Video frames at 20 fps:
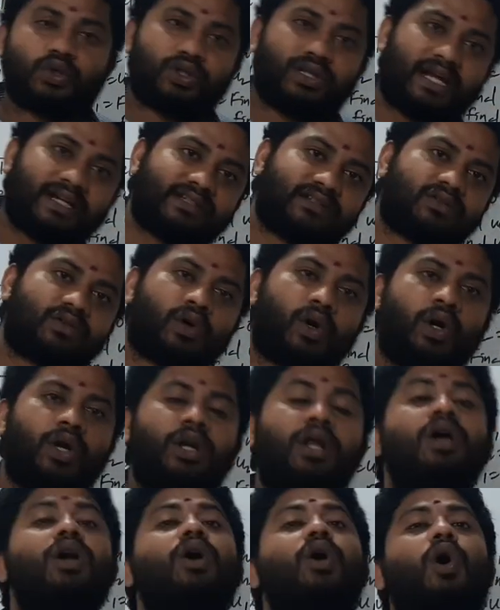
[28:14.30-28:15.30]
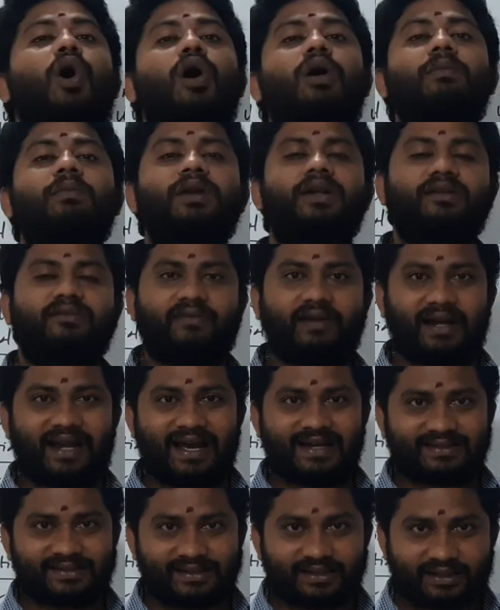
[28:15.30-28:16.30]
So that's called common
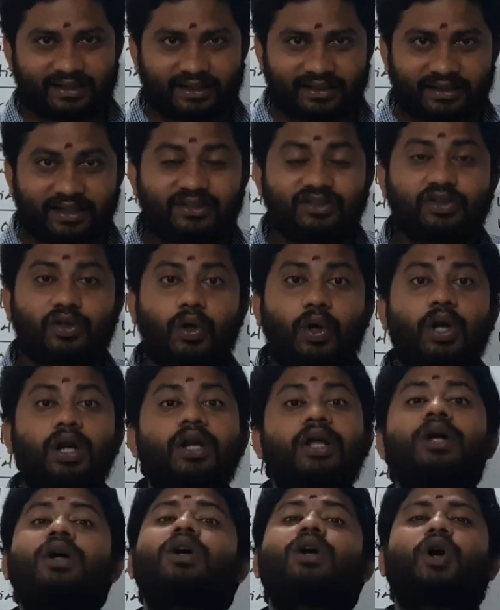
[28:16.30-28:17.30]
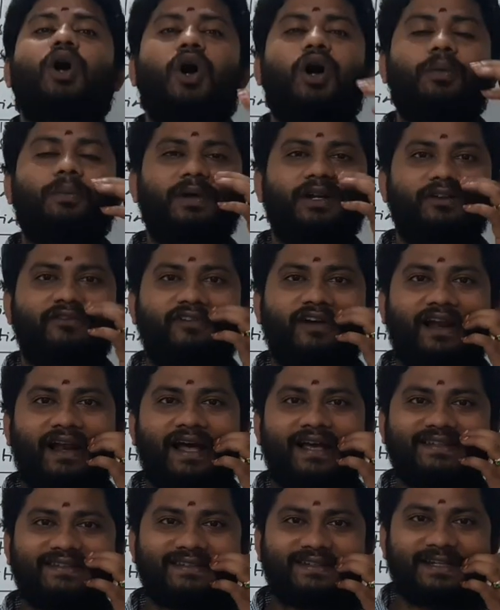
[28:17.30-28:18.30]
velocity. That's called common
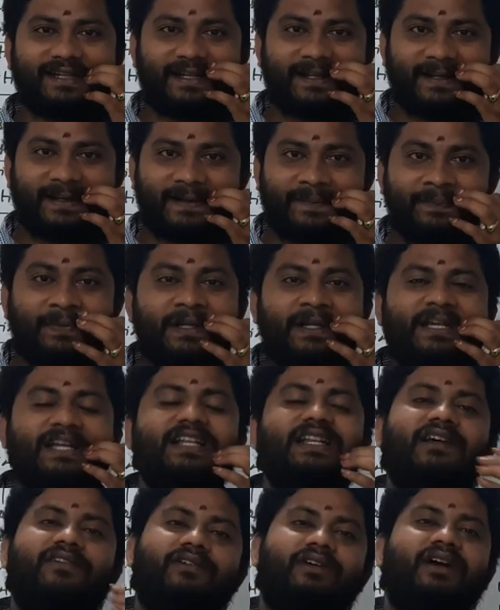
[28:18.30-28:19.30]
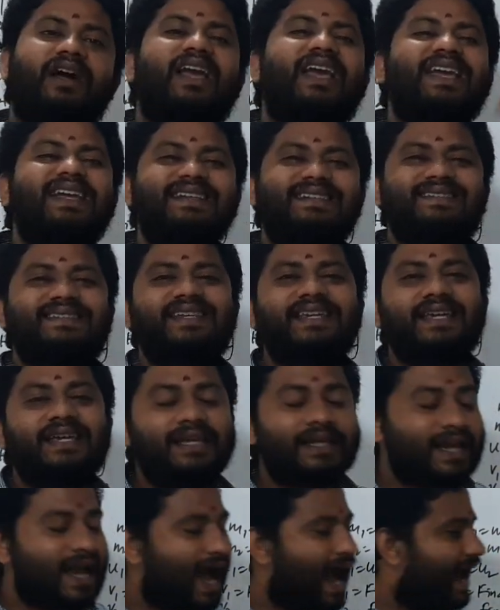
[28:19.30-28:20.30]
velocity. In our
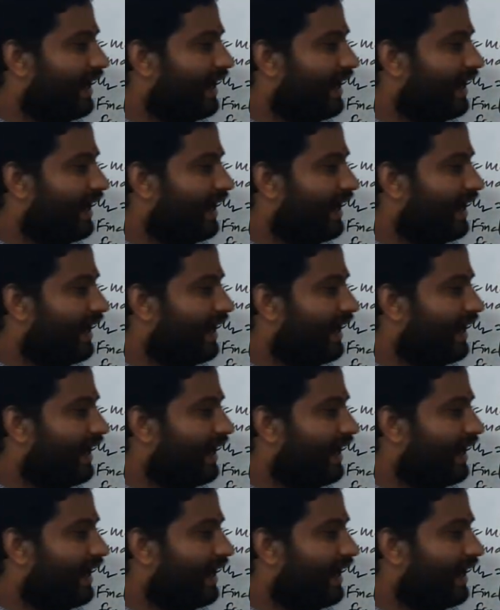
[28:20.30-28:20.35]
easy